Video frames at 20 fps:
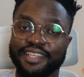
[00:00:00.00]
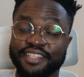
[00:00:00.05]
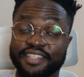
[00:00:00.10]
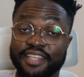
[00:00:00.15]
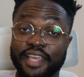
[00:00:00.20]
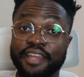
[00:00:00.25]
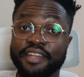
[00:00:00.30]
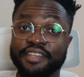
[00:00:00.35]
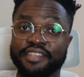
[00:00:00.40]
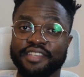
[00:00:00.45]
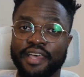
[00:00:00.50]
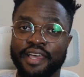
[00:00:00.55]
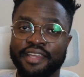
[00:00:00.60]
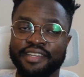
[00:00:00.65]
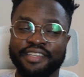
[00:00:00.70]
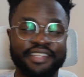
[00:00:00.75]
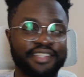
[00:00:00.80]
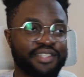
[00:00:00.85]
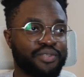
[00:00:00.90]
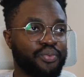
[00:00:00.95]
As data
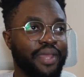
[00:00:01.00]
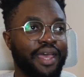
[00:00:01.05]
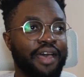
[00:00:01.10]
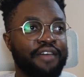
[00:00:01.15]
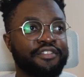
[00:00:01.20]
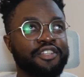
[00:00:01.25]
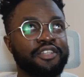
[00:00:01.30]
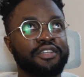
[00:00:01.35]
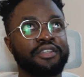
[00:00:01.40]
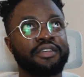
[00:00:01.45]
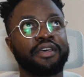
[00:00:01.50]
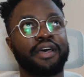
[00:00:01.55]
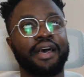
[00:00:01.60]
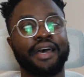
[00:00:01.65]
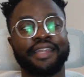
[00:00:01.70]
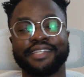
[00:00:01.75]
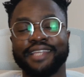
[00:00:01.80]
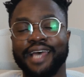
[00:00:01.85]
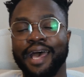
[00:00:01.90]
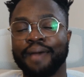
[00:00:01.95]
scientists, we have to
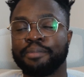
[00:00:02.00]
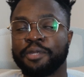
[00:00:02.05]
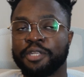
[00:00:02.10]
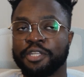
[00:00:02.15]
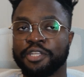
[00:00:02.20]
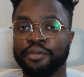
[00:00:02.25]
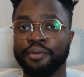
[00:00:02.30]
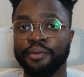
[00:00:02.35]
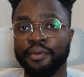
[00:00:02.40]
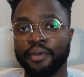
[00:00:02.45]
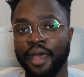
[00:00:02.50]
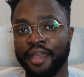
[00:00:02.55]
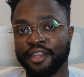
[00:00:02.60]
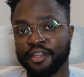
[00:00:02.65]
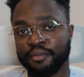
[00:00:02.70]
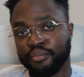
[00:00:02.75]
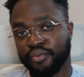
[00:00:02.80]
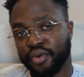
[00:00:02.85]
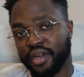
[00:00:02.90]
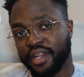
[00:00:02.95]
adapt to and
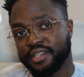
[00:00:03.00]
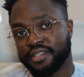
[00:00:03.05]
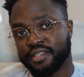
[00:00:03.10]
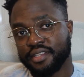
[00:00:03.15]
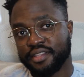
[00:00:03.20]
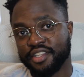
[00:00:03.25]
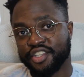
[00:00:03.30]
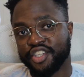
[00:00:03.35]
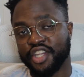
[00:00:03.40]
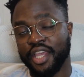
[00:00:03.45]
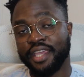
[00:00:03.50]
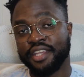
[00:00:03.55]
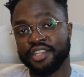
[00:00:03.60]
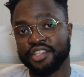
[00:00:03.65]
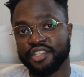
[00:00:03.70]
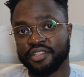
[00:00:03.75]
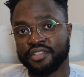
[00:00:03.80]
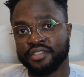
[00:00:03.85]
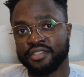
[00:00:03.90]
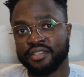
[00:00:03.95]
embrace the
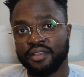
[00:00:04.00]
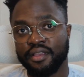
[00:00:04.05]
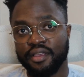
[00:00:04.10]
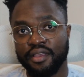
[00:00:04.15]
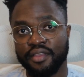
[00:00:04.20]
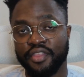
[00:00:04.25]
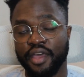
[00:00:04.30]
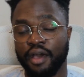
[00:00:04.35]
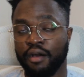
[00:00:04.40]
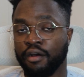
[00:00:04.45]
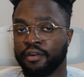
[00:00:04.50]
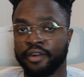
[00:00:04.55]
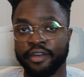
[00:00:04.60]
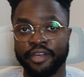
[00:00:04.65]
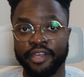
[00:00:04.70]
changes that are